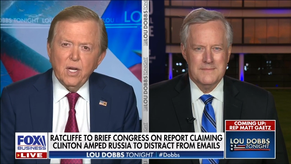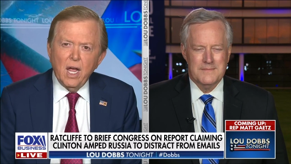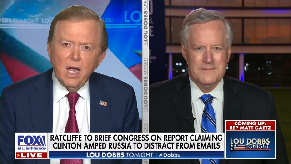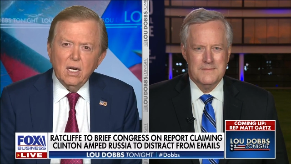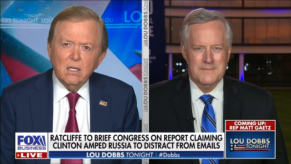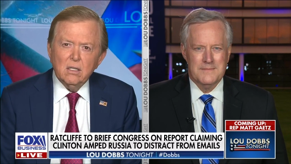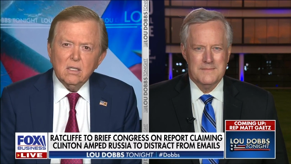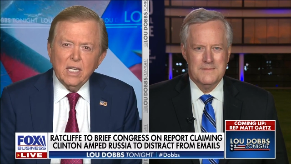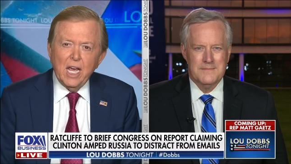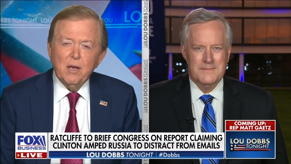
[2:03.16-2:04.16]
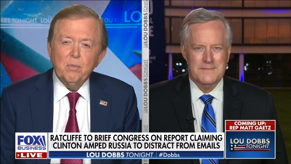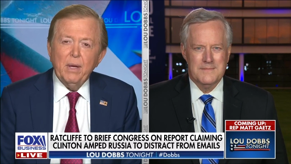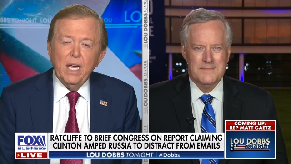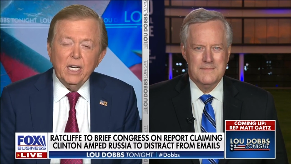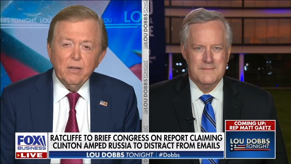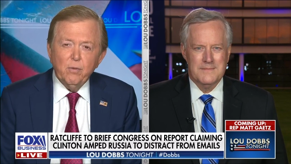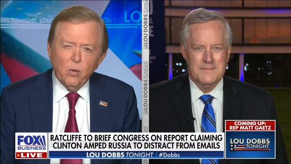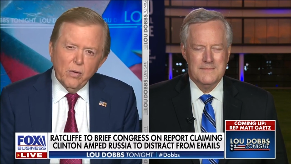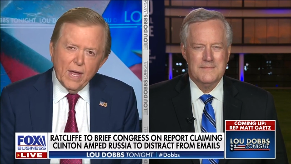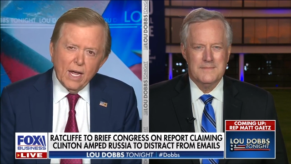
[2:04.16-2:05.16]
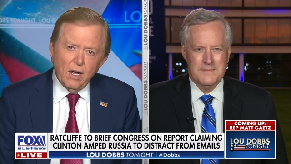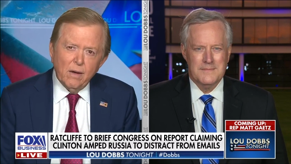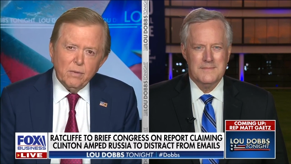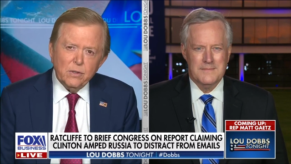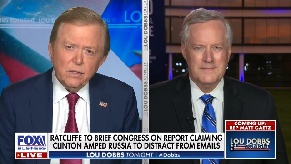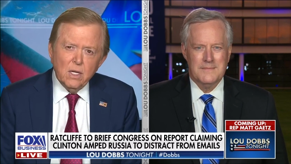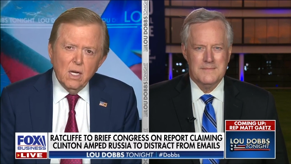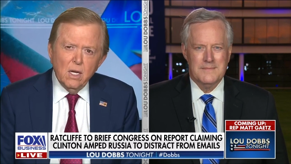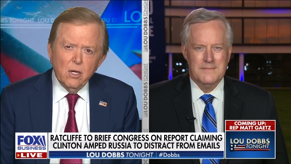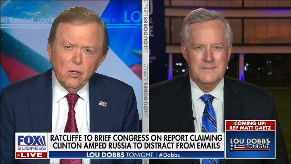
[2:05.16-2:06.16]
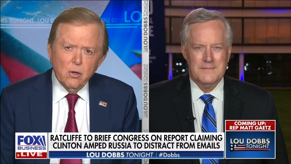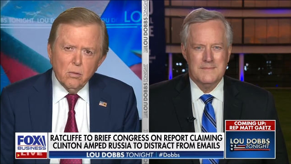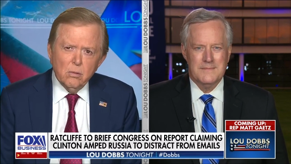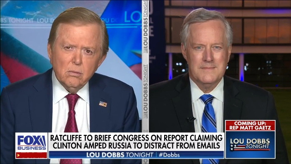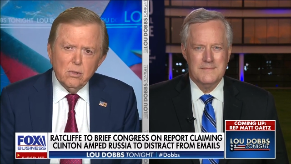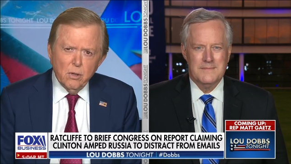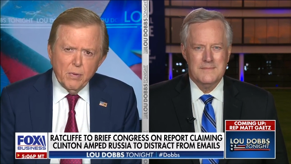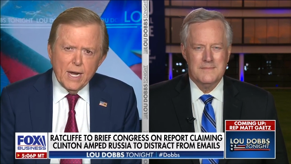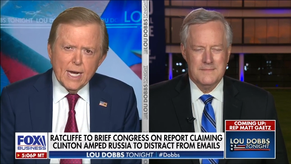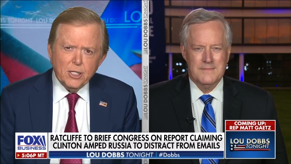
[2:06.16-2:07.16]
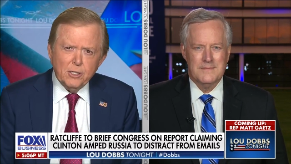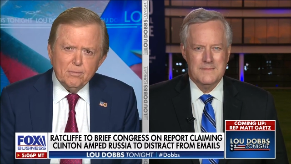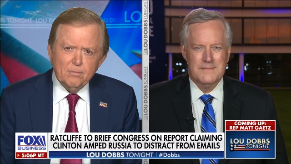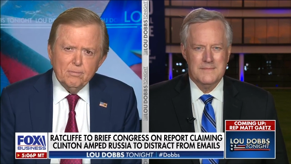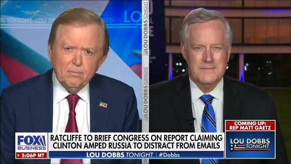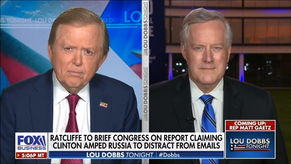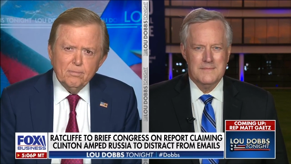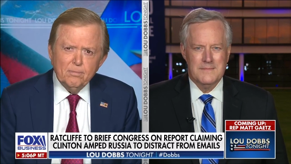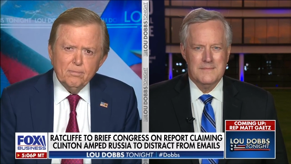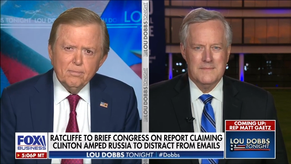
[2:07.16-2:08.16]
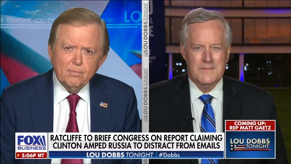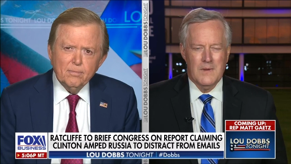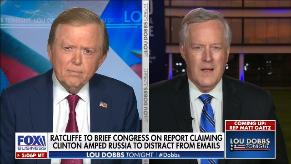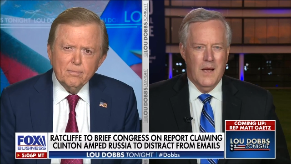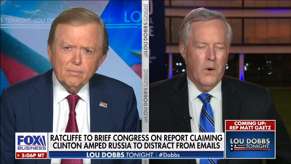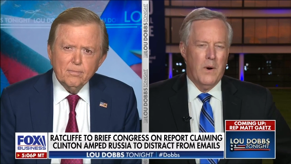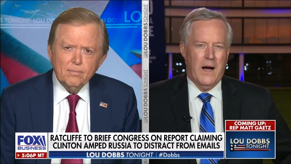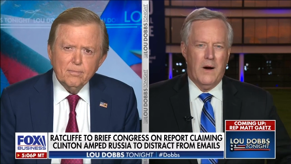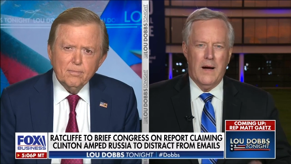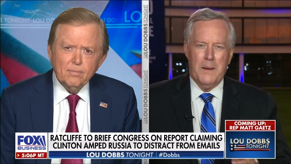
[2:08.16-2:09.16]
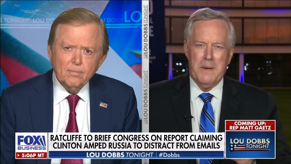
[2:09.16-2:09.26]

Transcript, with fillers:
Speaker 1: and campaigning for that office. Your your reaction? Well, I